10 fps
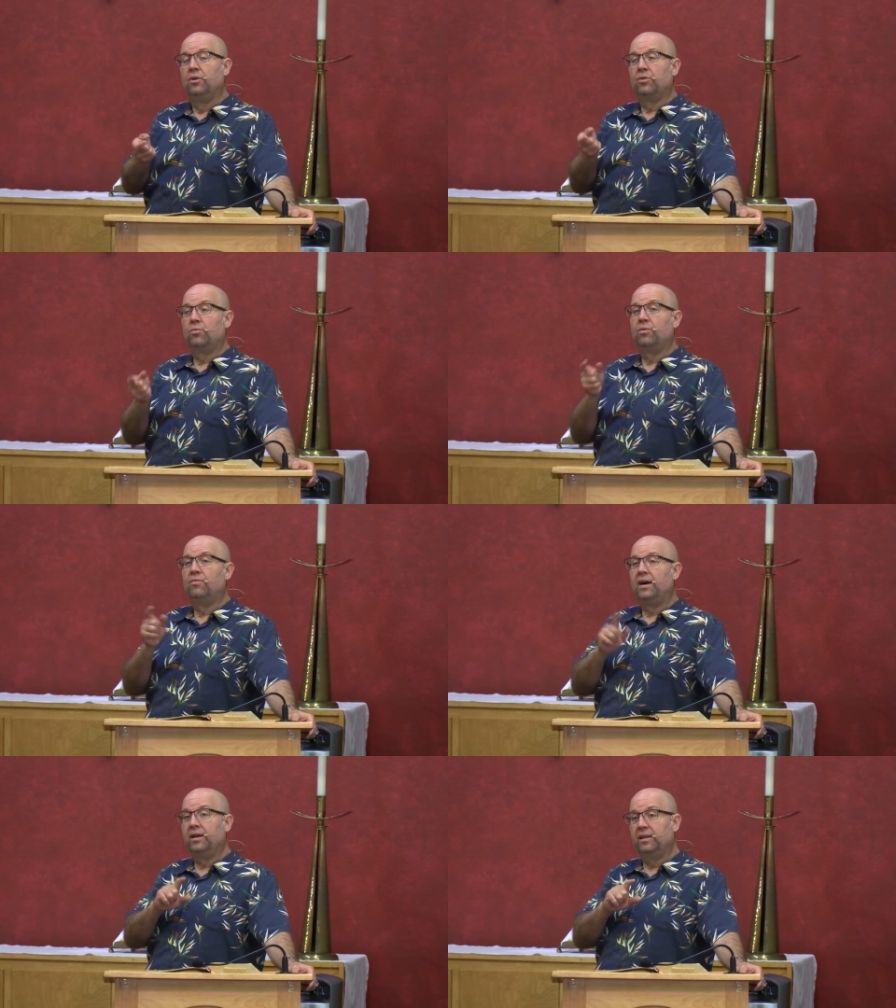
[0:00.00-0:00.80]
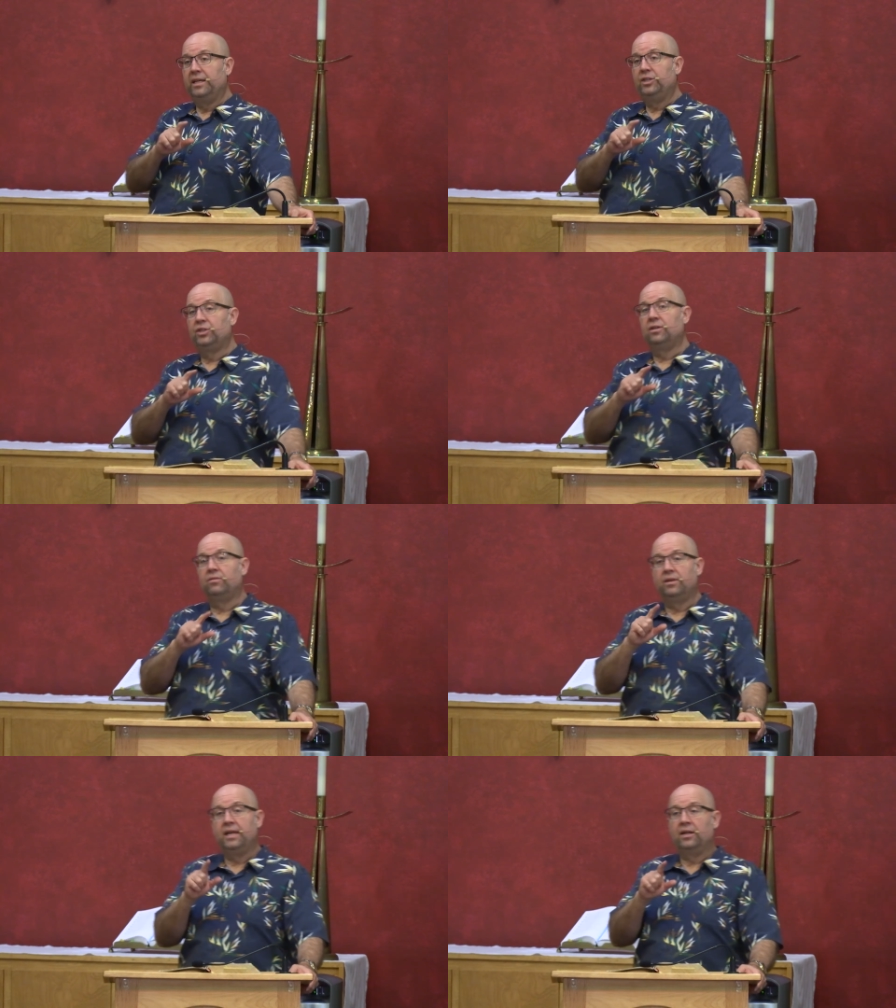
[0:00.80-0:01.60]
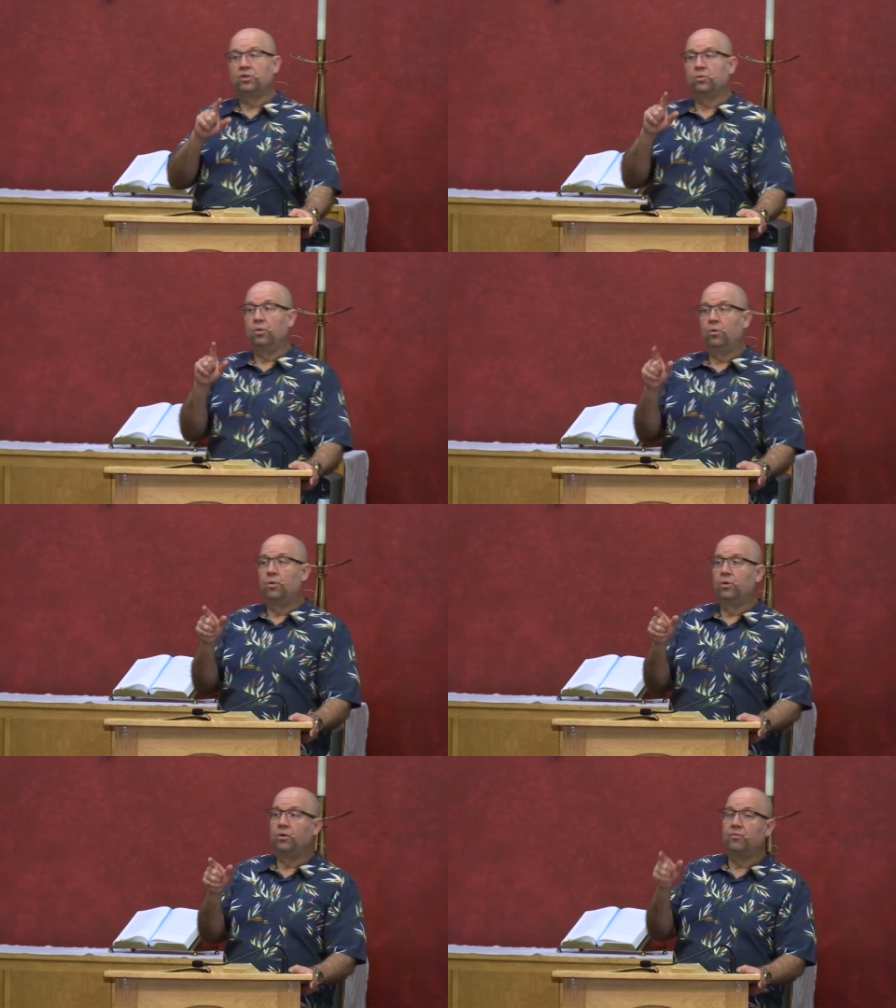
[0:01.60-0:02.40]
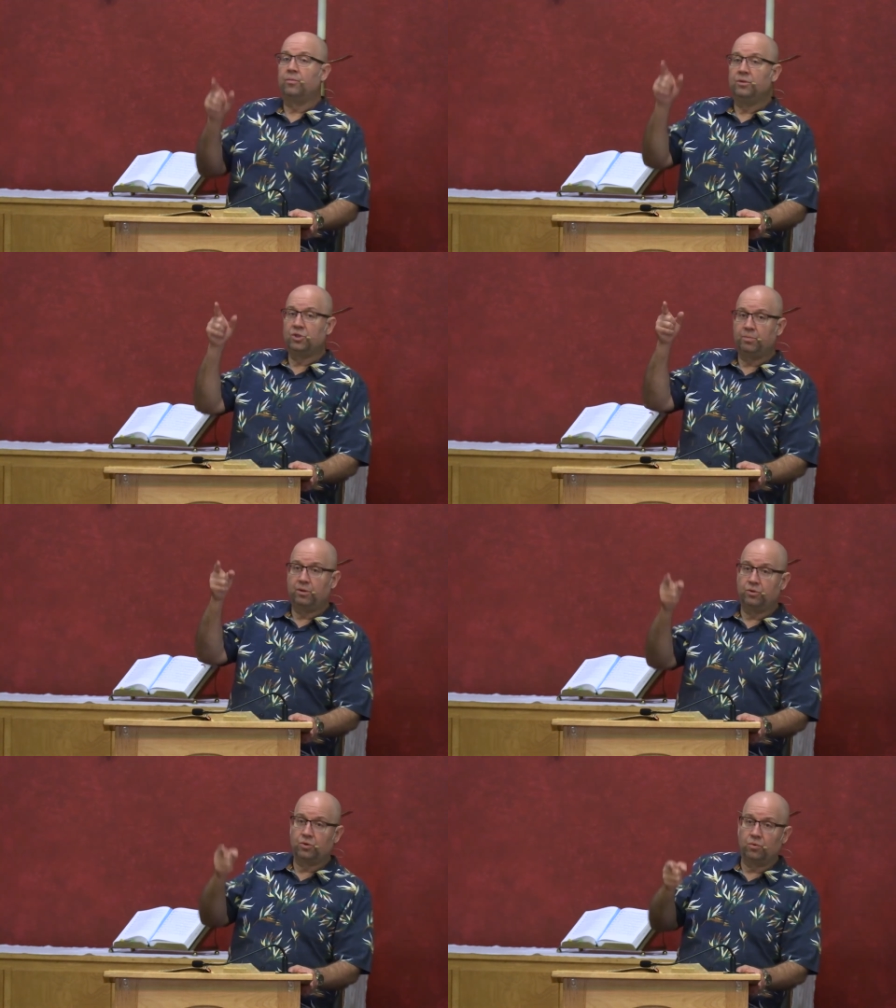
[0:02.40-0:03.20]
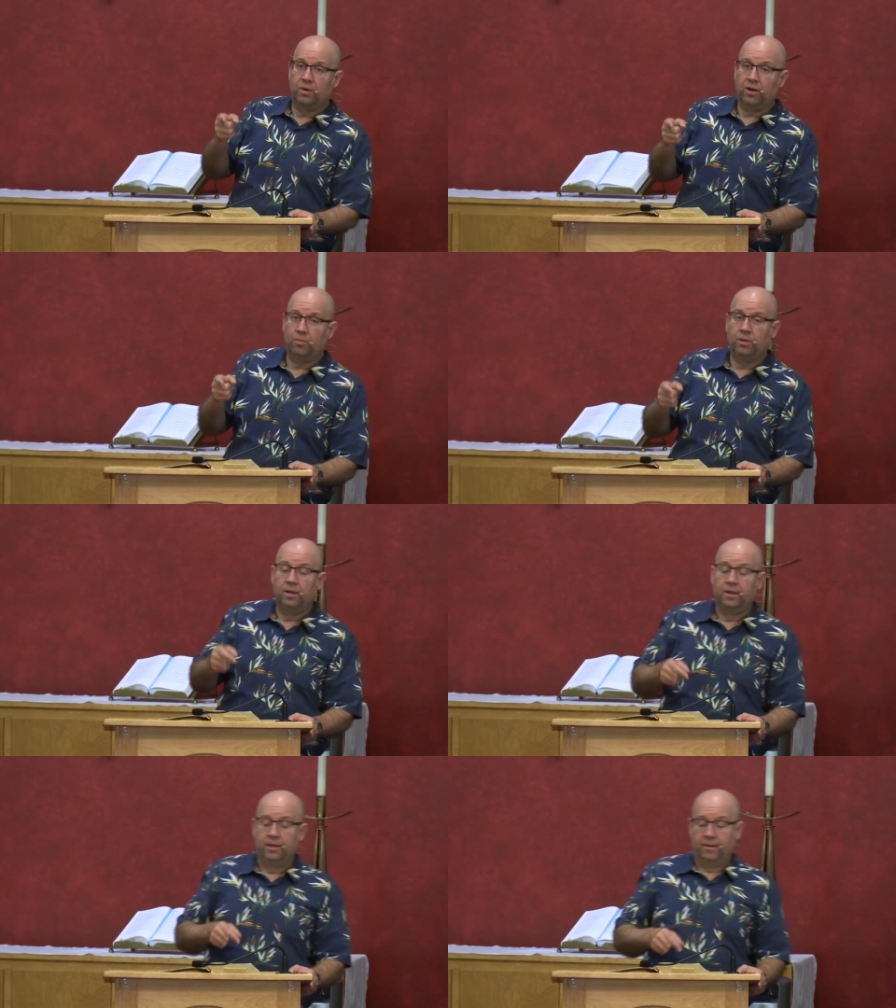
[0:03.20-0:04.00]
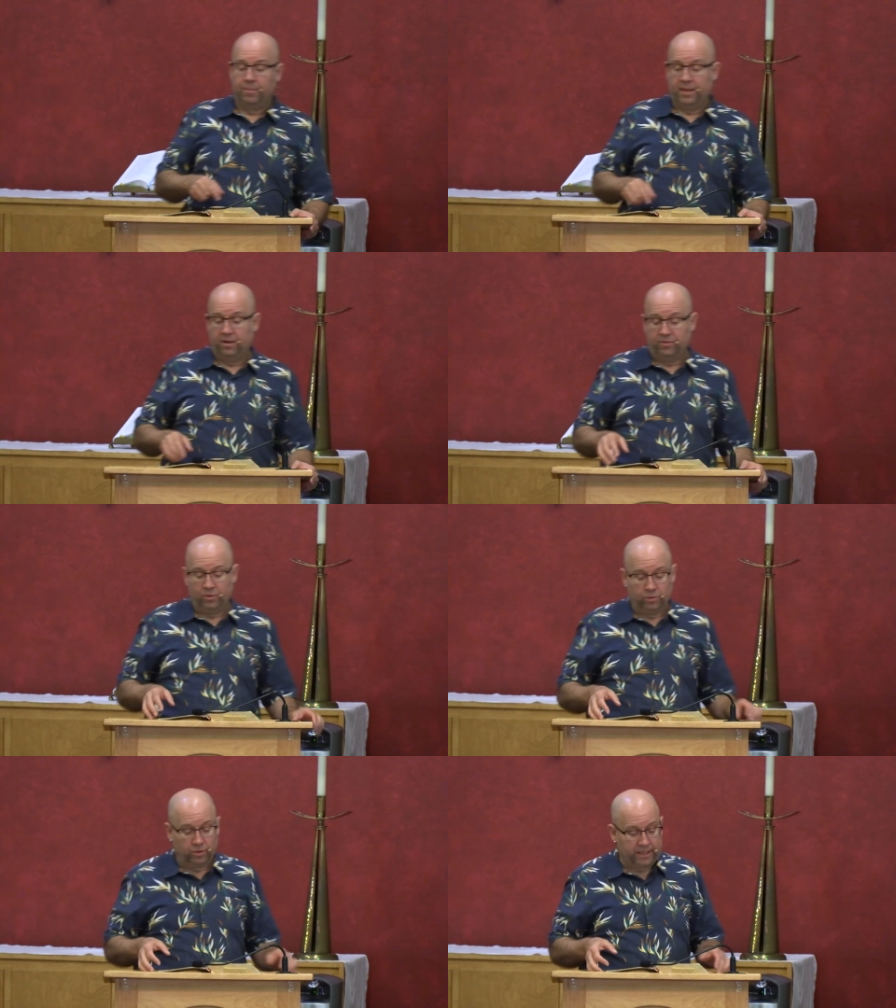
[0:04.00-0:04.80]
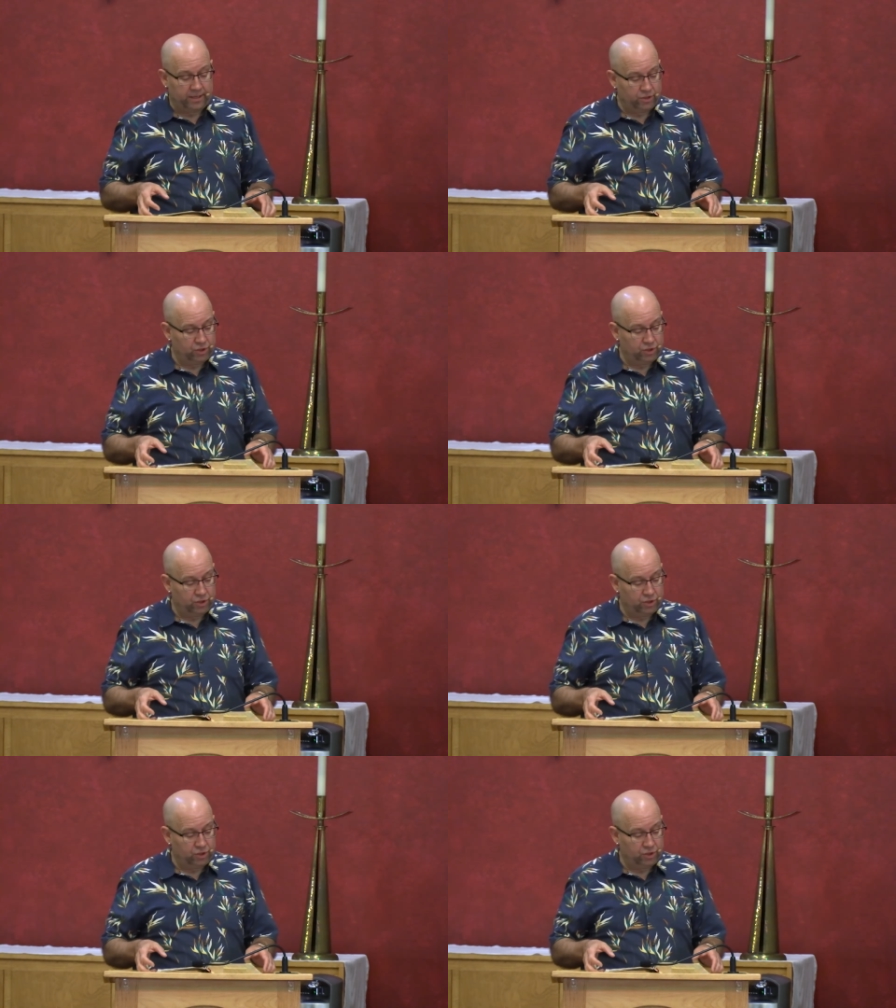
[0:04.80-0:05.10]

through a violation of the natural order from the spiritual realm. And if you look at